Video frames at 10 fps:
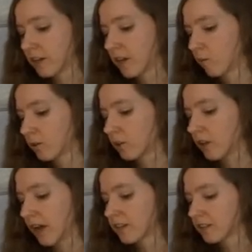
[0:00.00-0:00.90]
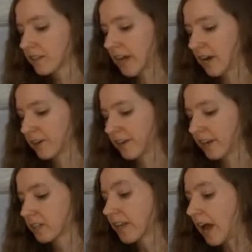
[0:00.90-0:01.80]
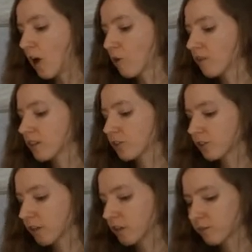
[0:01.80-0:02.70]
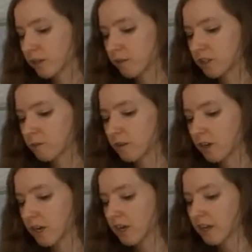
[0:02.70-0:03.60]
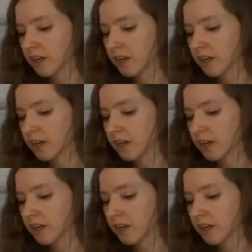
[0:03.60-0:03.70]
and when you last encountered it, its howl registered on your frequency meter